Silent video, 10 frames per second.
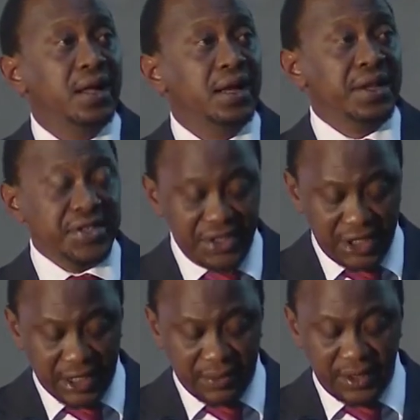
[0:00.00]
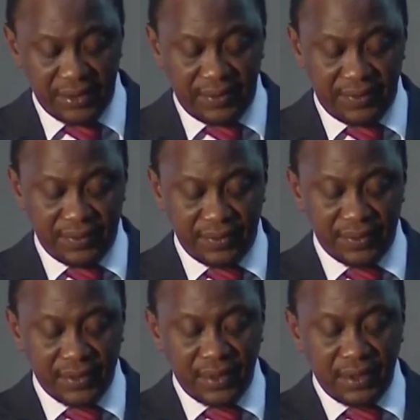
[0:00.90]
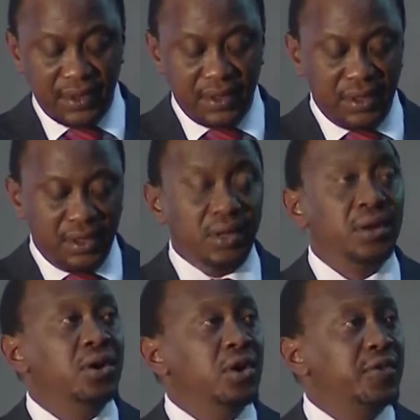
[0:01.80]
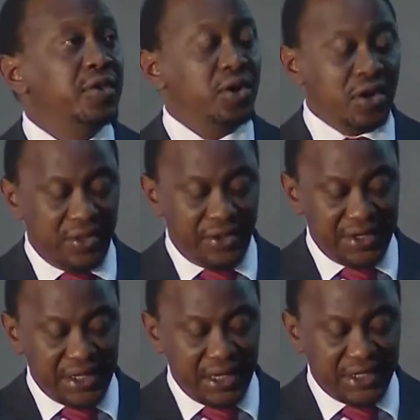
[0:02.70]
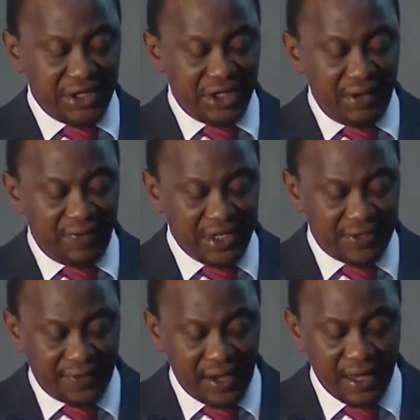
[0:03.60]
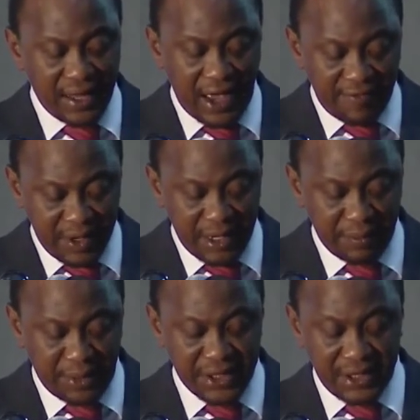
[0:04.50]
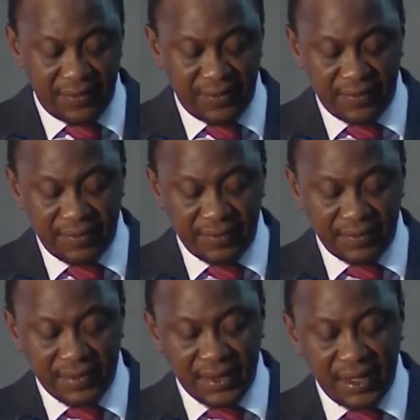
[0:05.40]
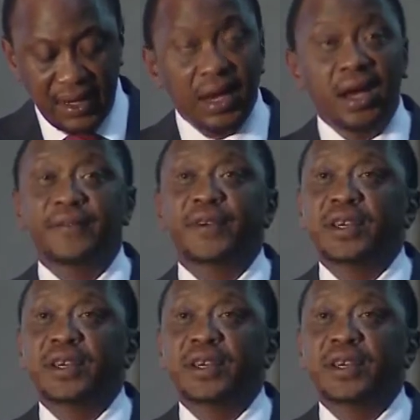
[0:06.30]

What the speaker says: Ladies and gentlemen, overall, the results achieved thus far have been impressive, and for